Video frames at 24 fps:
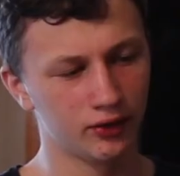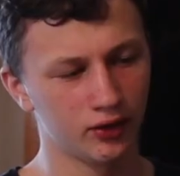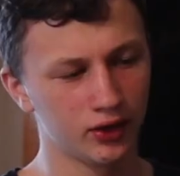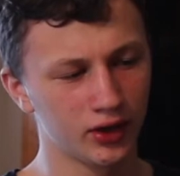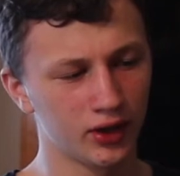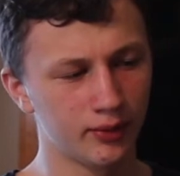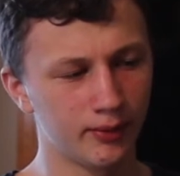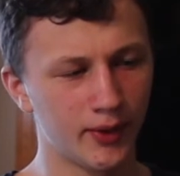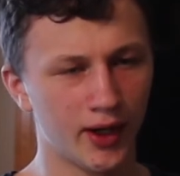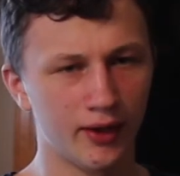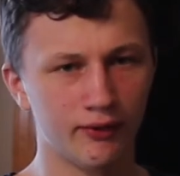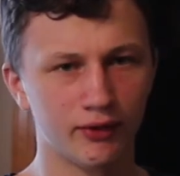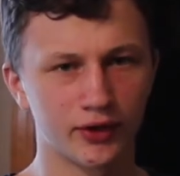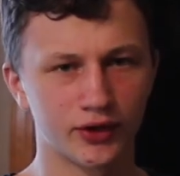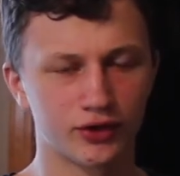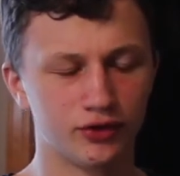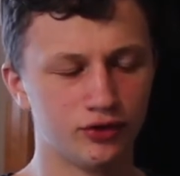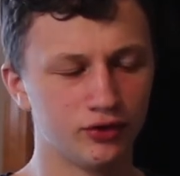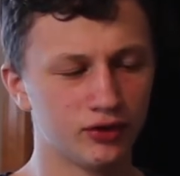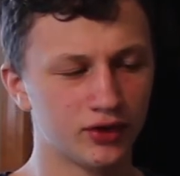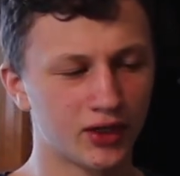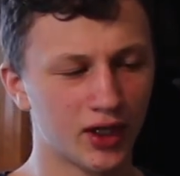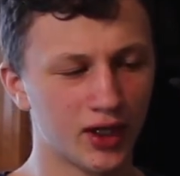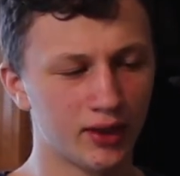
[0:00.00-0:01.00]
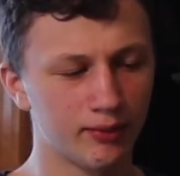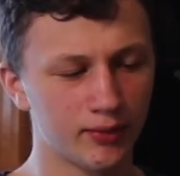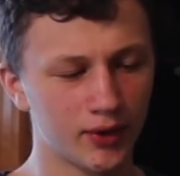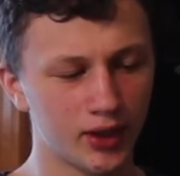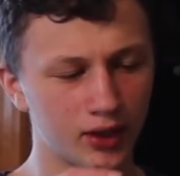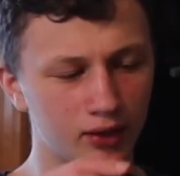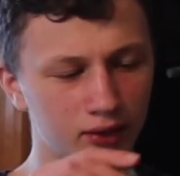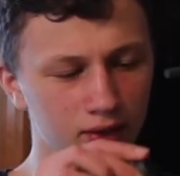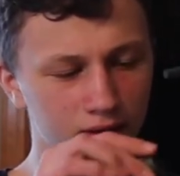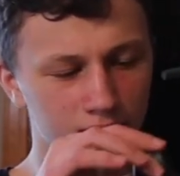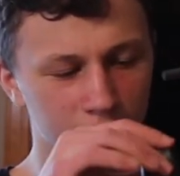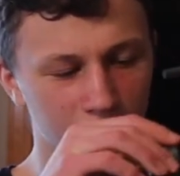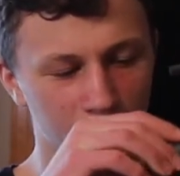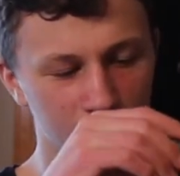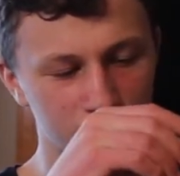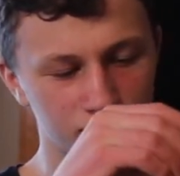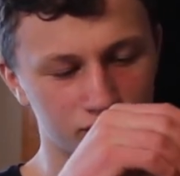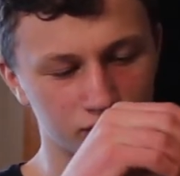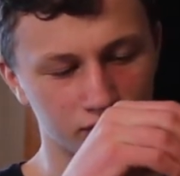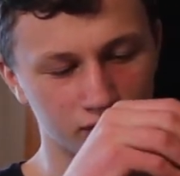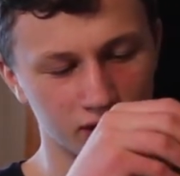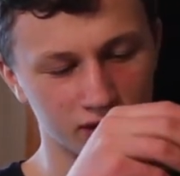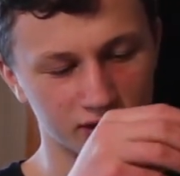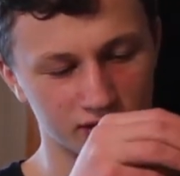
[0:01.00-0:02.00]
know the Mavic 2 came out and that
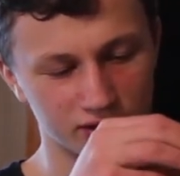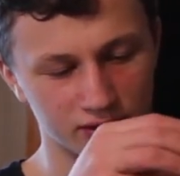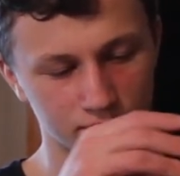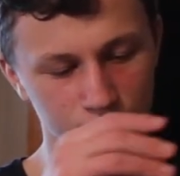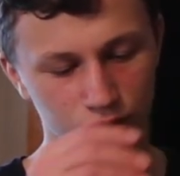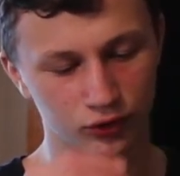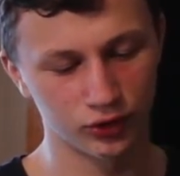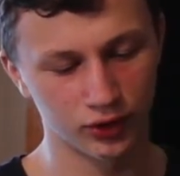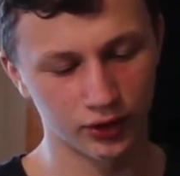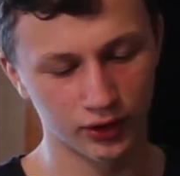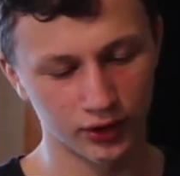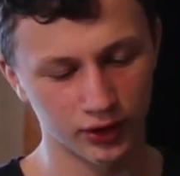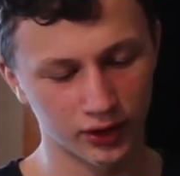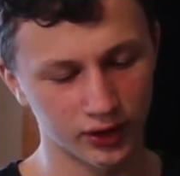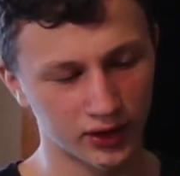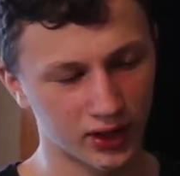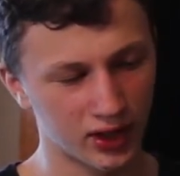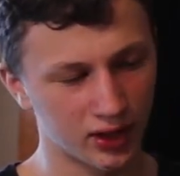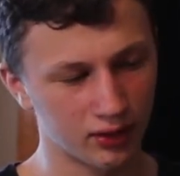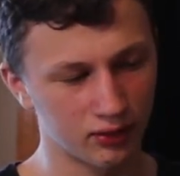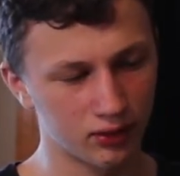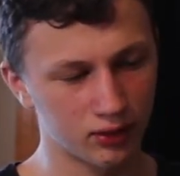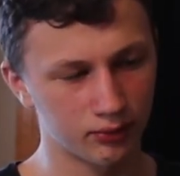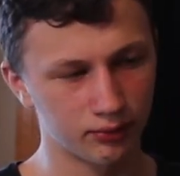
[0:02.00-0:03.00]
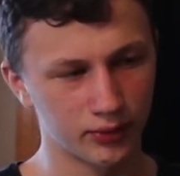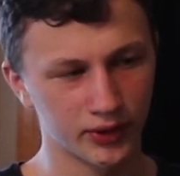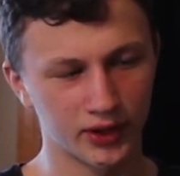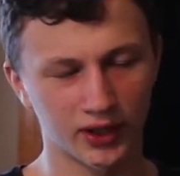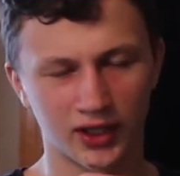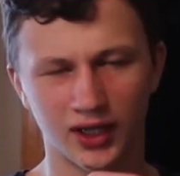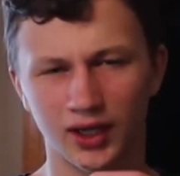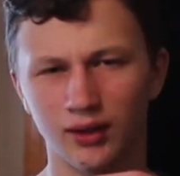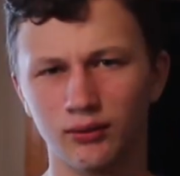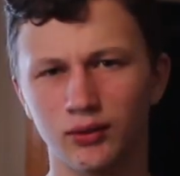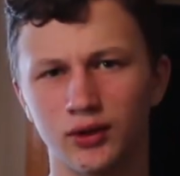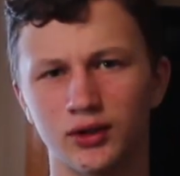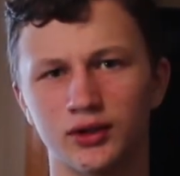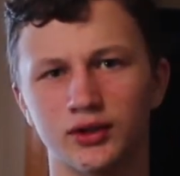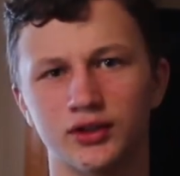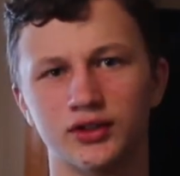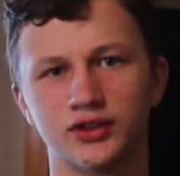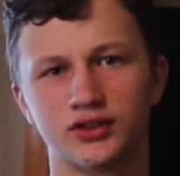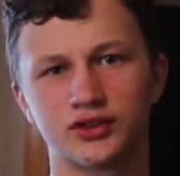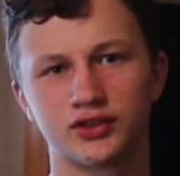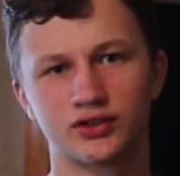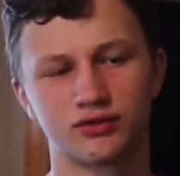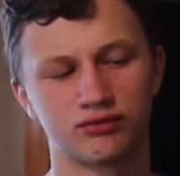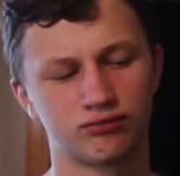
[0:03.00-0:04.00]
drone has some really good camera, but the camera on
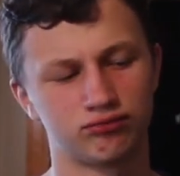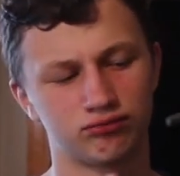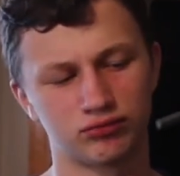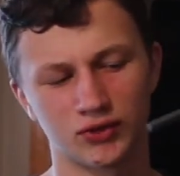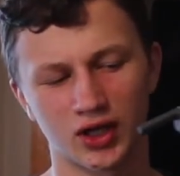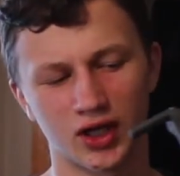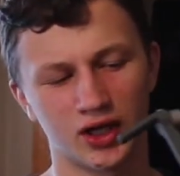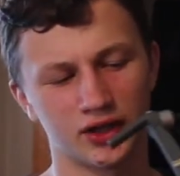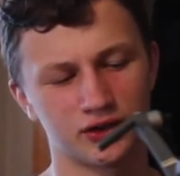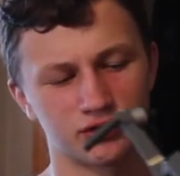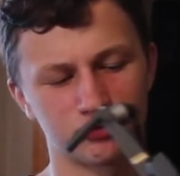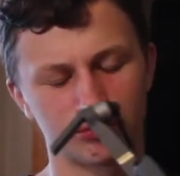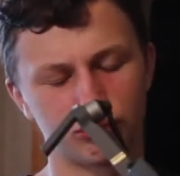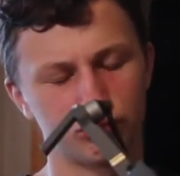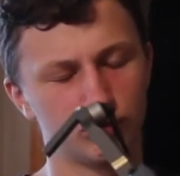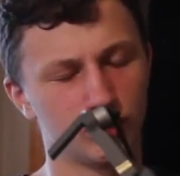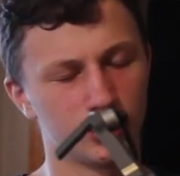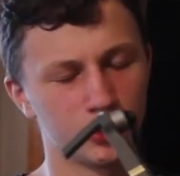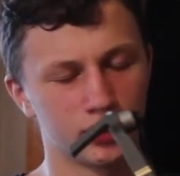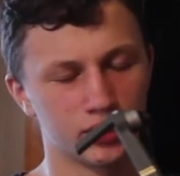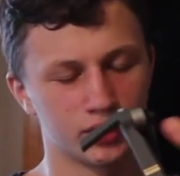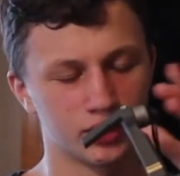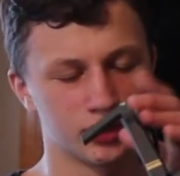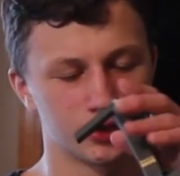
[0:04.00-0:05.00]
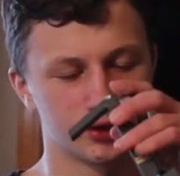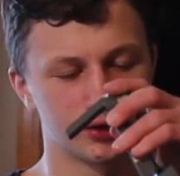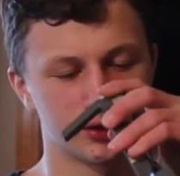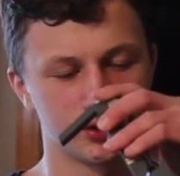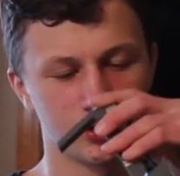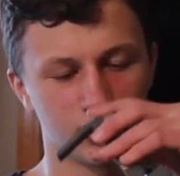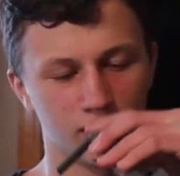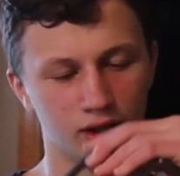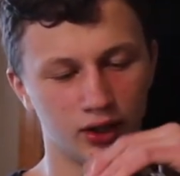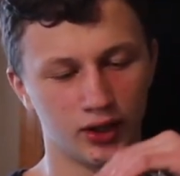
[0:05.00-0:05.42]
this guy's really good.